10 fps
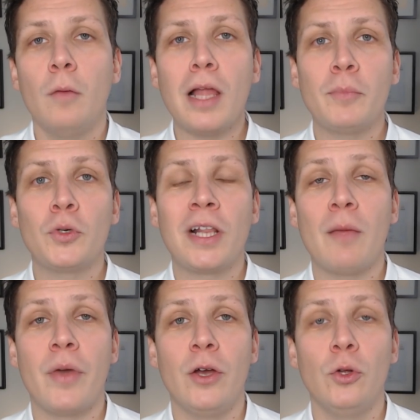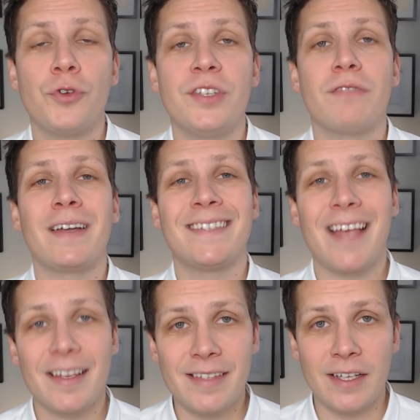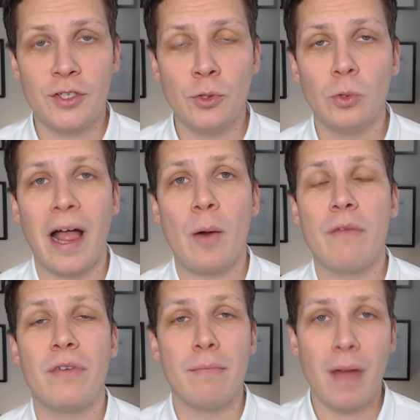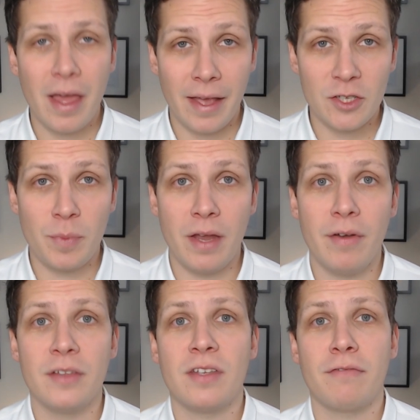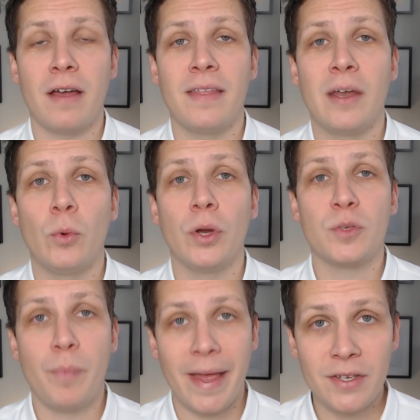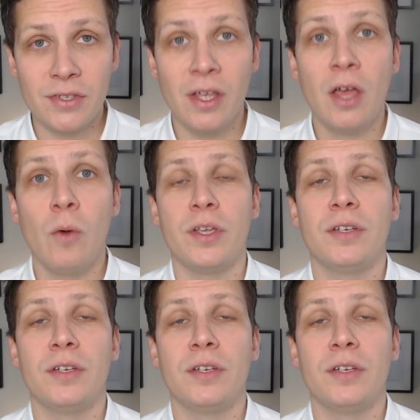Blackboard Collaborate Ultra is a fantastic tool, however in my experience I find that it works best when you're